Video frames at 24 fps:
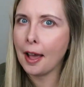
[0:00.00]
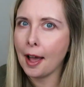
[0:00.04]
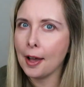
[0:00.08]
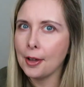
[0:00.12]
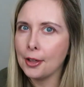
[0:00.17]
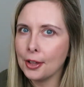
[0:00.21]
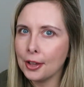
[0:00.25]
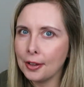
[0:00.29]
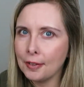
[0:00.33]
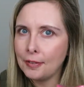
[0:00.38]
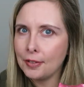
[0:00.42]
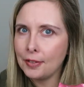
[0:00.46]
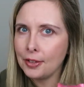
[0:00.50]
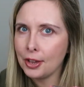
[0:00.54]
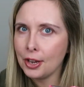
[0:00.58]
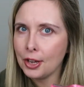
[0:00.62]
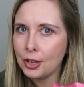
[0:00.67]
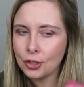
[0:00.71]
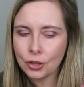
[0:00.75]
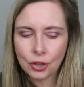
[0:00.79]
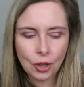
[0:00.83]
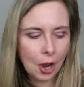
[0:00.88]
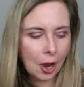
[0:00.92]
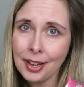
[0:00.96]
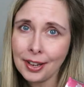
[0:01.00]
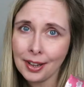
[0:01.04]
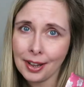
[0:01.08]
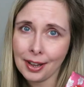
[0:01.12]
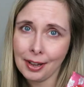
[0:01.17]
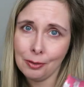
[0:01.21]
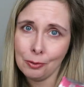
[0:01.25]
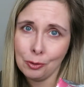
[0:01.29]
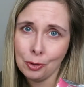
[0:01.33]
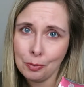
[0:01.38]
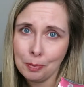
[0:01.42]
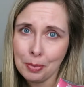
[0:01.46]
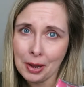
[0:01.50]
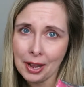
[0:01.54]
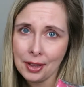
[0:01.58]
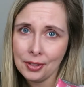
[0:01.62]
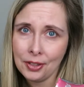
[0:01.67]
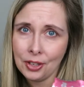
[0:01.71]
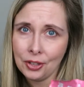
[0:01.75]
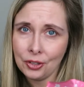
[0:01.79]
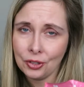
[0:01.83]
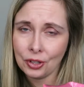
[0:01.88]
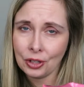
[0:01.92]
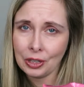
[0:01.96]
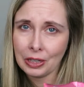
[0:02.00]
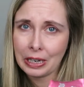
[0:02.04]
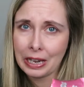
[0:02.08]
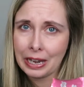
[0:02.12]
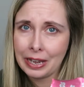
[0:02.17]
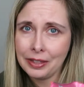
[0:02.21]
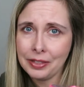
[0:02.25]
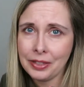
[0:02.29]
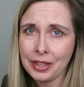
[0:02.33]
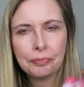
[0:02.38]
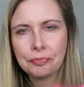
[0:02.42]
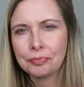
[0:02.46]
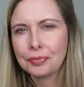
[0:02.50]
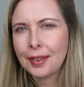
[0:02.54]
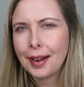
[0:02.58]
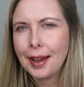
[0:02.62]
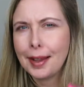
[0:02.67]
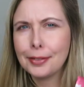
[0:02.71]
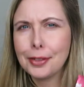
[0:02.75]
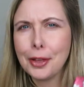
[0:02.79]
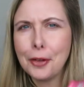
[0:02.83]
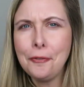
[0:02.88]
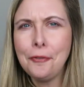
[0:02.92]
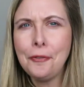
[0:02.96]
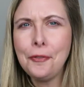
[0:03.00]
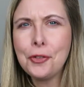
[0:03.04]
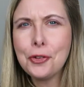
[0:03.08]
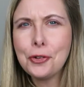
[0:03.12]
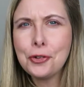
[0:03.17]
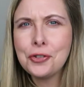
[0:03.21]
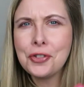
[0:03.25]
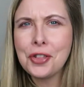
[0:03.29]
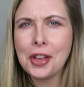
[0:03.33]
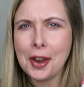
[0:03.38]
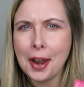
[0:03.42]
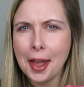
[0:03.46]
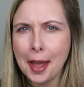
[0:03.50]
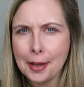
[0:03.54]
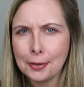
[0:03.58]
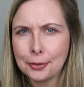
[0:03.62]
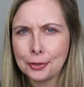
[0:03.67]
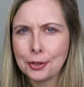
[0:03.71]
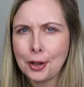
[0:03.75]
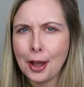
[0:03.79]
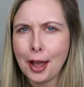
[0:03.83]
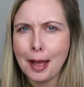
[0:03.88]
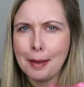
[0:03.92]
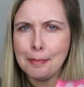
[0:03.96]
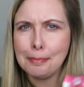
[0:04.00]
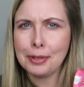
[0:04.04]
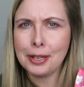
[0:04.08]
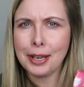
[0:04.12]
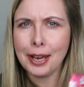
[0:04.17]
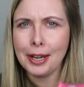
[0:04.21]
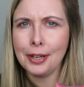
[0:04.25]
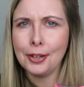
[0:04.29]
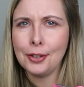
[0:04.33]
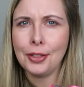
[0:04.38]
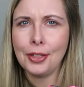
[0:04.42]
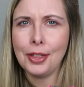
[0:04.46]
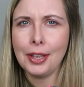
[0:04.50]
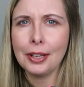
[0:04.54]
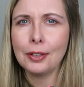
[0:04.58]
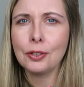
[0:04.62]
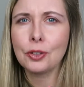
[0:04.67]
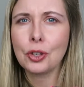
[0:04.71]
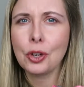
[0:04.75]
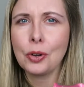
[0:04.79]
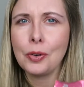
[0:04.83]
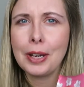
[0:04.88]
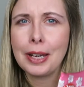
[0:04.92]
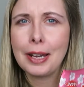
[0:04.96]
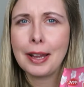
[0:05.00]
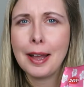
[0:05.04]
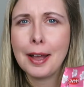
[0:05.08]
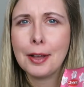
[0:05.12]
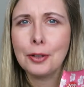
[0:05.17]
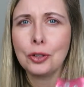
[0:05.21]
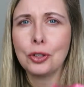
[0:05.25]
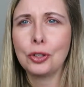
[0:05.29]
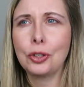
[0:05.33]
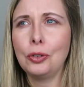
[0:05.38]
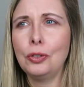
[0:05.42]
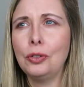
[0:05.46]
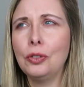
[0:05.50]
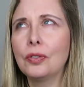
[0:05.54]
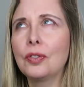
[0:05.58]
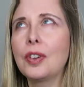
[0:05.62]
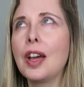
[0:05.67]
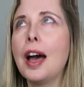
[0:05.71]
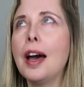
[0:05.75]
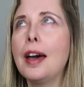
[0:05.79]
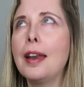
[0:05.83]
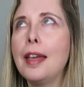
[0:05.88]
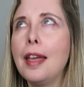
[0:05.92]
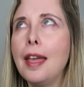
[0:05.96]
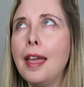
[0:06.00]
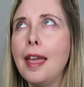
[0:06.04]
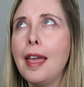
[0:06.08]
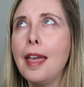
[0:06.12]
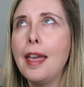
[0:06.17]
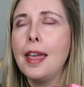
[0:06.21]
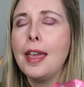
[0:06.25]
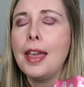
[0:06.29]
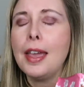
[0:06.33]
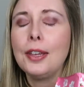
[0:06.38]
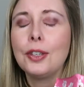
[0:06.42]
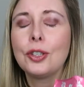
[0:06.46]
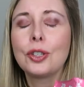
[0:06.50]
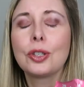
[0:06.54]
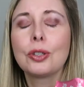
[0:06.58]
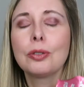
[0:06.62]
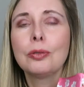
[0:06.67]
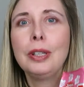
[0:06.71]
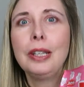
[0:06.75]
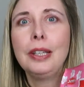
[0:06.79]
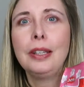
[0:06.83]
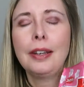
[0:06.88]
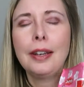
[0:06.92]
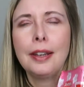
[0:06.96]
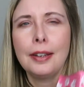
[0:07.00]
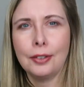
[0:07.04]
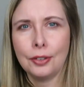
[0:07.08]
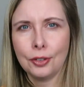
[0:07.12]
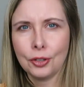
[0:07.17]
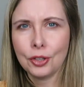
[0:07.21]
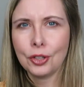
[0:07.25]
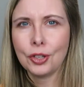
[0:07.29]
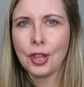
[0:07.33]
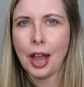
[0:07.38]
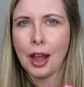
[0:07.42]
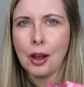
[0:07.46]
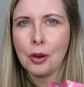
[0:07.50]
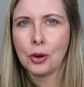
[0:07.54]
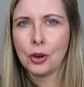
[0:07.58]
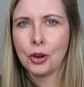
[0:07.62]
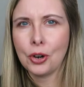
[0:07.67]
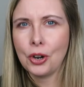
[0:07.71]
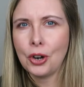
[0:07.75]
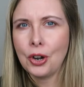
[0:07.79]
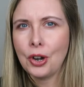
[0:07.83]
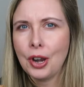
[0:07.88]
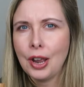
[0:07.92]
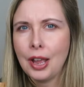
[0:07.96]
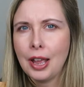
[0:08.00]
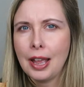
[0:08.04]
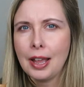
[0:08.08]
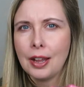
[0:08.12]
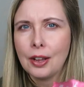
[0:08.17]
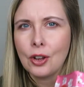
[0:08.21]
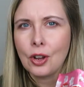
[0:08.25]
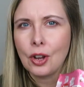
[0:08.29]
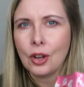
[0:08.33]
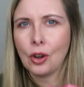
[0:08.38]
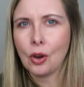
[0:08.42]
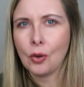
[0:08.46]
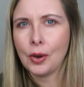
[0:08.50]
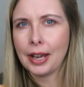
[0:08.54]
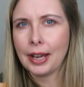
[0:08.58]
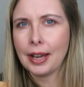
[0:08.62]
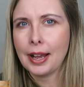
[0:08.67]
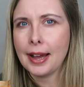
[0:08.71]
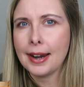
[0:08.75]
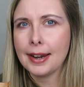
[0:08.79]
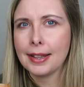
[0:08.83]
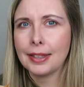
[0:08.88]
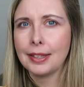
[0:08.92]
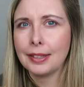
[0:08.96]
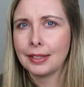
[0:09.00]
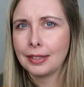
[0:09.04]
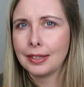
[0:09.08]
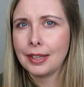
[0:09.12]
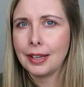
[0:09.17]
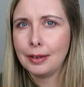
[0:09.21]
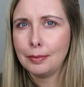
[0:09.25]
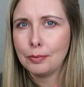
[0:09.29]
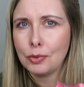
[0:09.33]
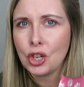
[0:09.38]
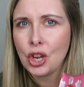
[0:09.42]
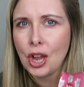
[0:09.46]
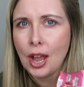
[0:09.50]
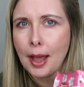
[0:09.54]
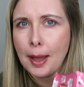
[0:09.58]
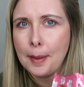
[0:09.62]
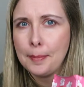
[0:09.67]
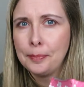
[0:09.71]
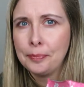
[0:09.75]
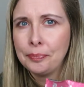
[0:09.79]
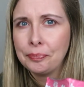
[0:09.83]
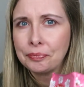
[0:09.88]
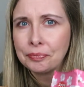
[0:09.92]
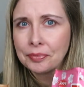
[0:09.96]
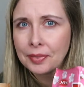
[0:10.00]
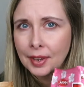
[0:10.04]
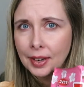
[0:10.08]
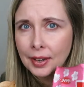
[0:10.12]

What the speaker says: I love these. I would buy these again. I love food that has complicated things going on, so you've got a sweet and a sour going on at the same time.